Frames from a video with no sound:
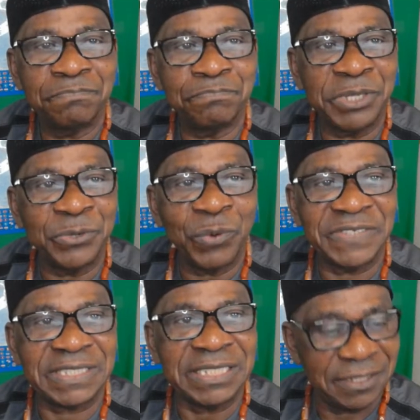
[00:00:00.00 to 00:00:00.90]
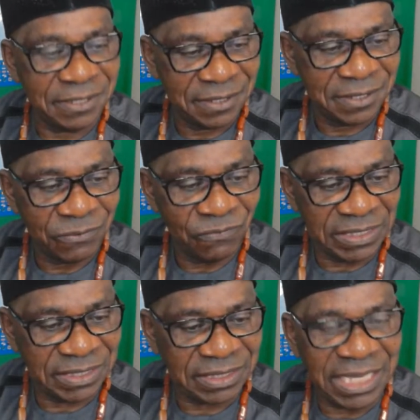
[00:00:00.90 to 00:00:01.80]
be wasting
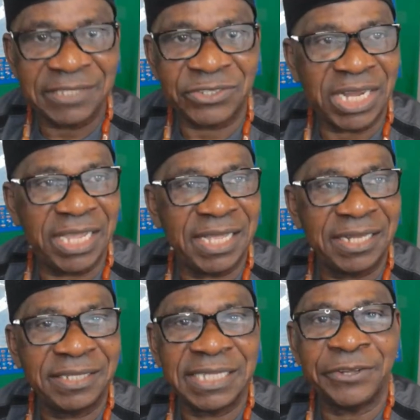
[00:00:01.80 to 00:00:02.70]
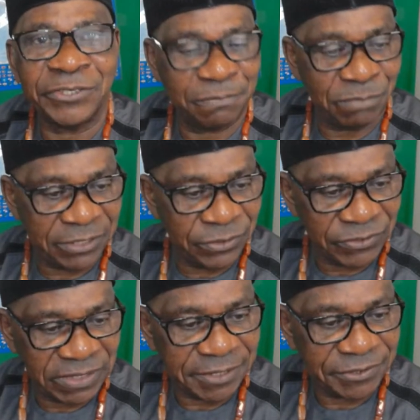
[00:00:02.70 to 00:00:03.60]
with a trial that doesn't make no
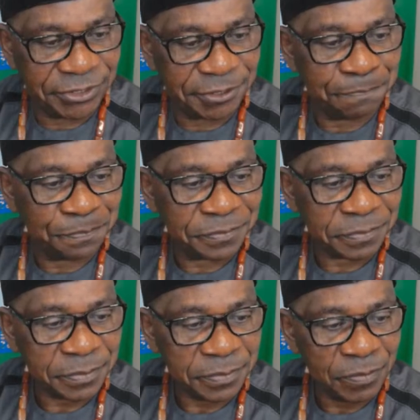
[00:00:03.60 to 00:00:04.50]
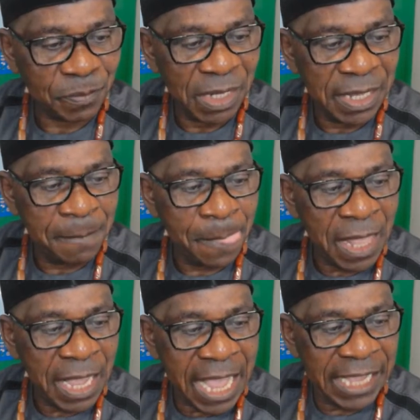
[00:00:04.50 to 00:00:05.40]
sense.
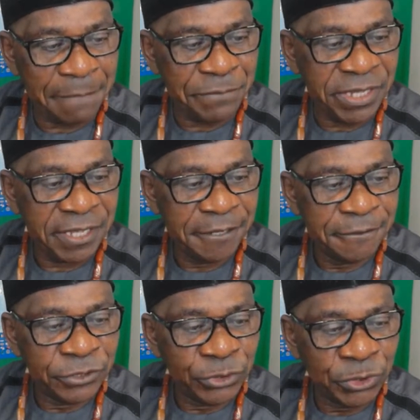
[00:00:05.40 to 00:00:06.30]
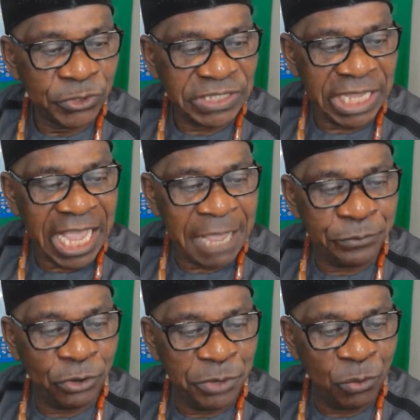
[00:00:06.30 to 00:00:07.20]
Agabi, do you say
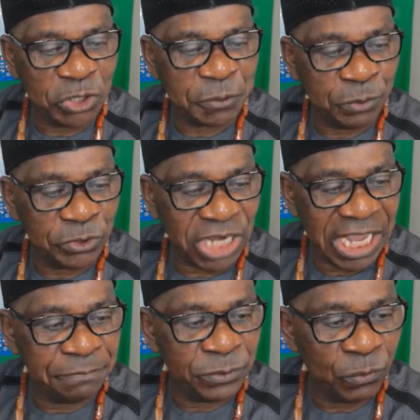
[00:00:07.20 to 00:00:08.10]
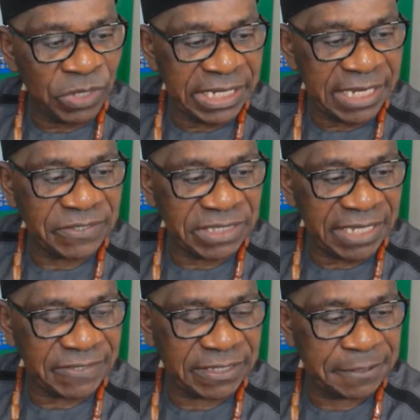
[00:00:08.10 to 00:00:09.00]
IPOB was proscribed? Witness,
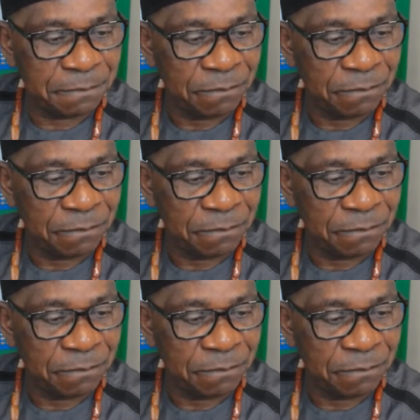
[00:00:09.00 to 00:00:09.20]
yes.